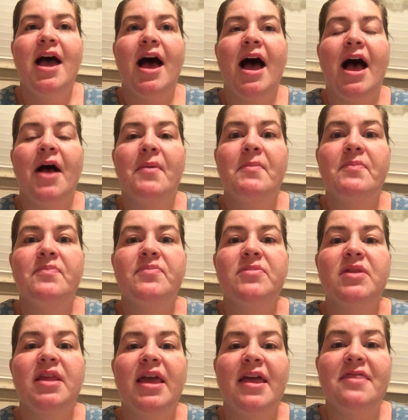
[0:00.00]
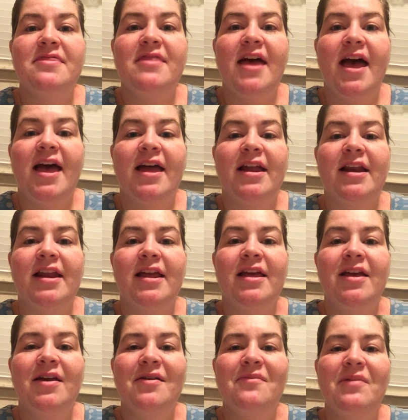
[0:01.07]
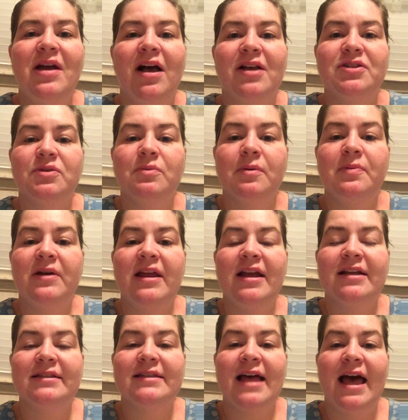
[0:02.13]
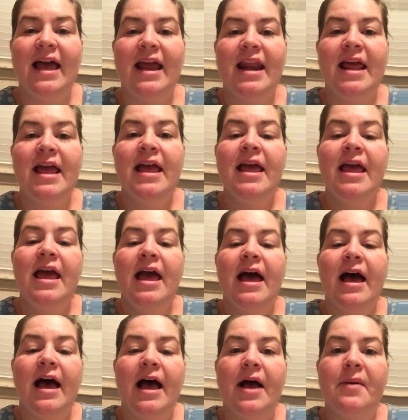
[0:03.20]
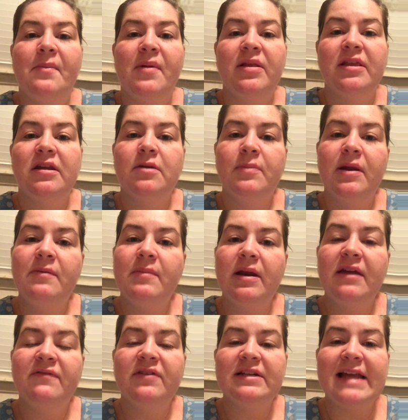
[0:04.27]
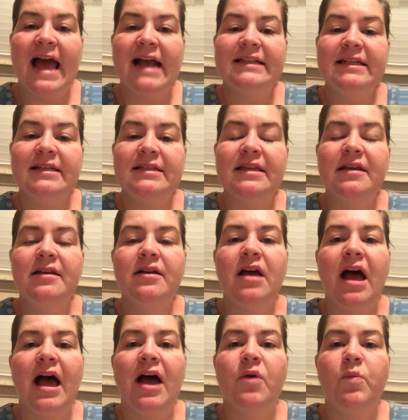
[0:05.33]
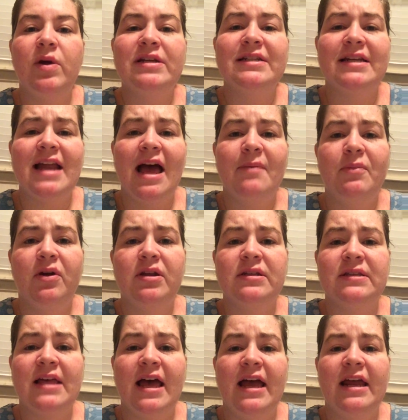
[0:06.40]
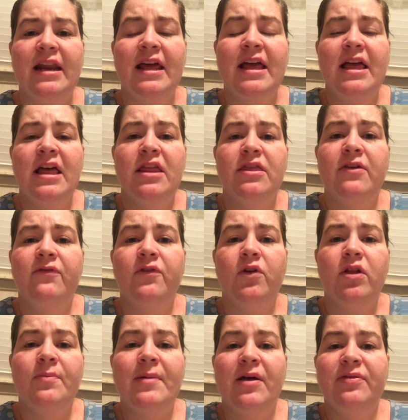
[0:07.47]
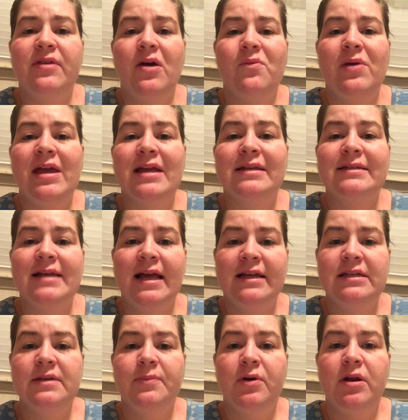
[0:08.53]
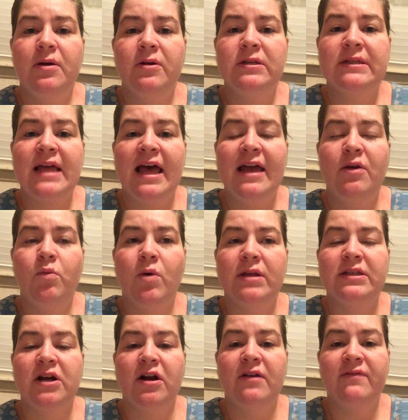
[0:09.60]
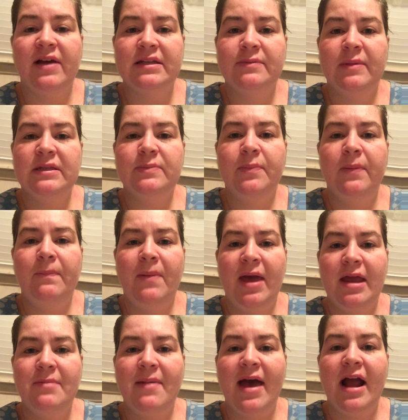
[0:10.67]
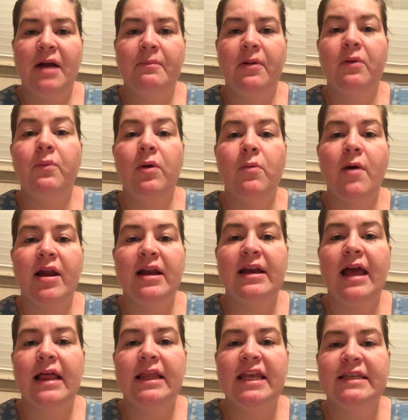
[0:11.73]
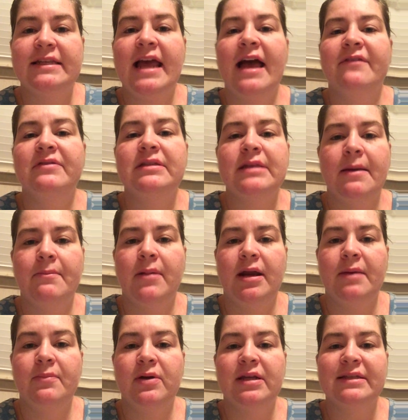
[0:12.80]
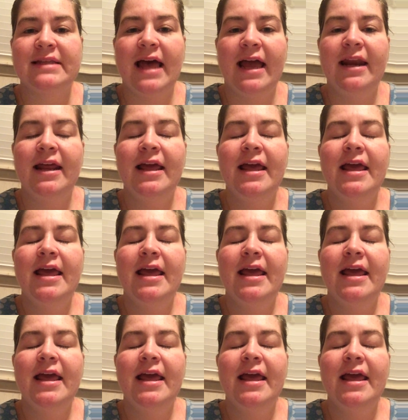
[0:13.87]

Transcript: And then we also were putting aside a little bit of money for taxes. We did not put aside the full amount that we intend to put aside once our investment's paid back, but we wanted to at least have some money put aside.